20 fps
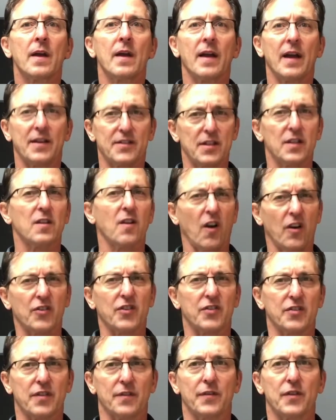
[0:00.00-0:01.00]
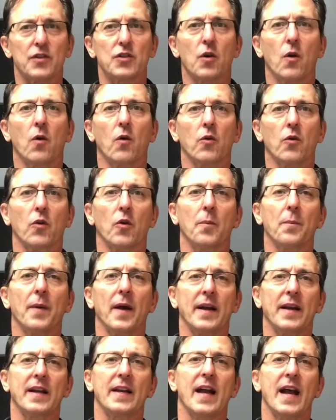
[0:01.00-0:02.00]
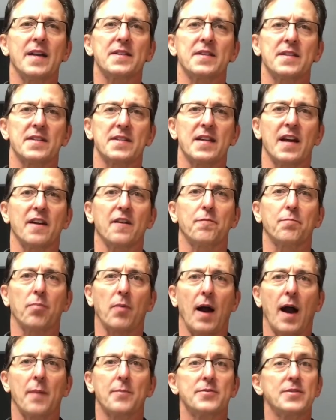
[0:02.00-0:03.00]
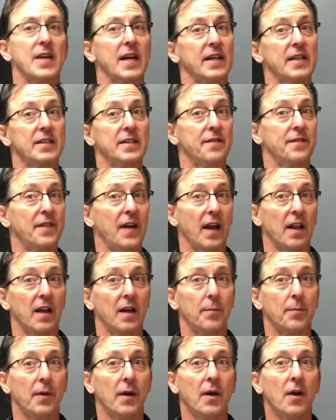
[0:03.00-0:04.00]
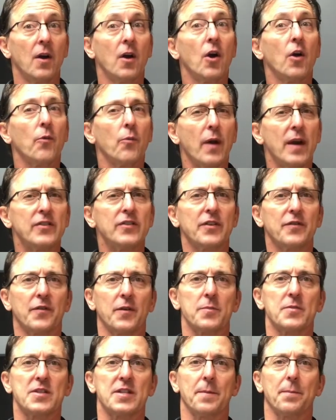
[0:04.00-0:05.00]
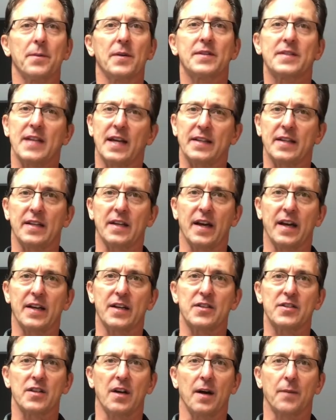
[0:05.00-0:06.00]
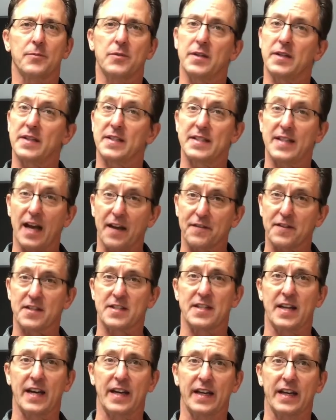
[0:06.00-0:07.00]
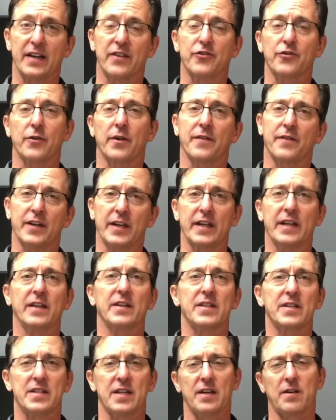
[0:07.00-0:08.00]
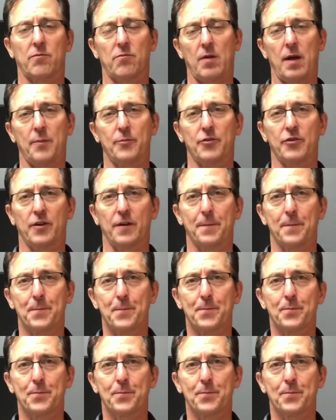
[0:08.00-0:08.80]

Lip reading: It's the largest of this whole group, and it has a set of problems that can develop, ranging from simple tendonitis up to the devastating injury of an Achilles tendon rupture.